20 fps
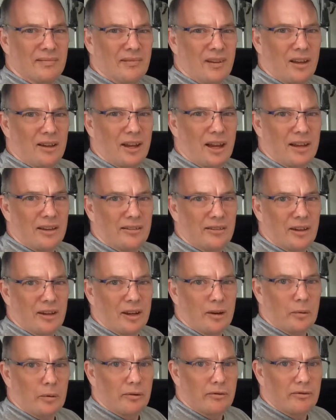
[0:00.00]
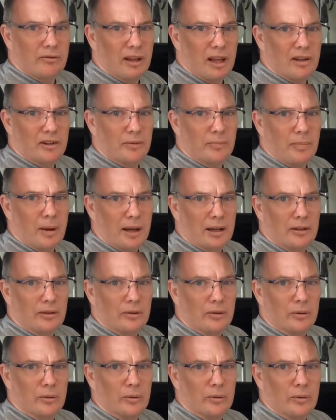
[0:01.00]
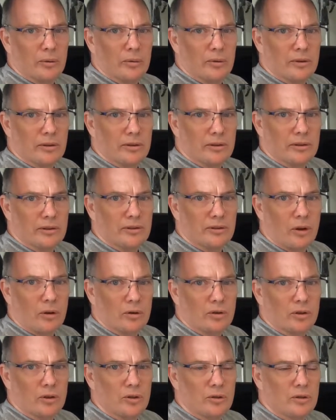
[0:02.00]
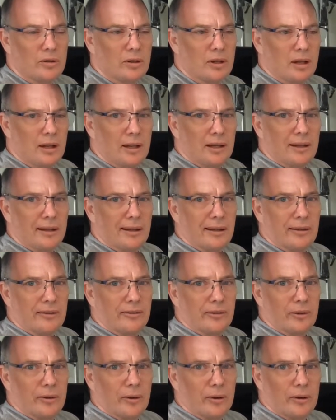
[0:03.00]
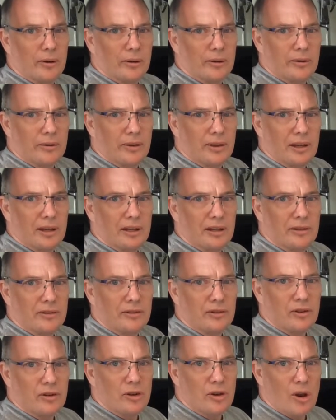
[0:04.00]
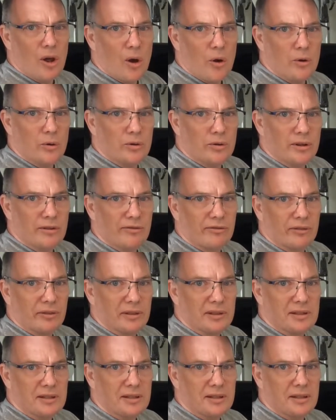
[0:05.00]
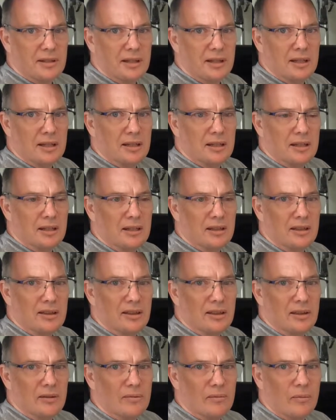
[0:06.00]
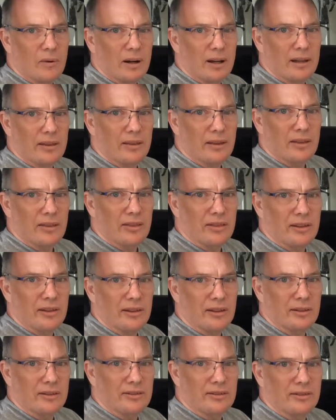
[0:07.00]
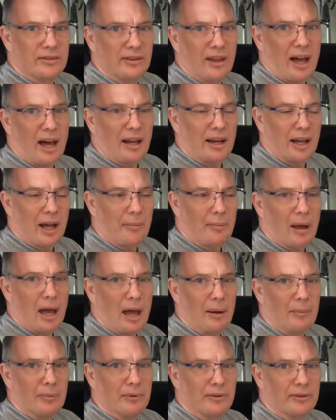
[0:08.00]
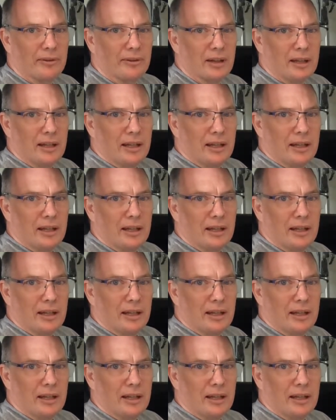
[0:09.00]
Okay, so now we've flashed back to the stock tune. As you heard, there's no difference in the way that the startup happens.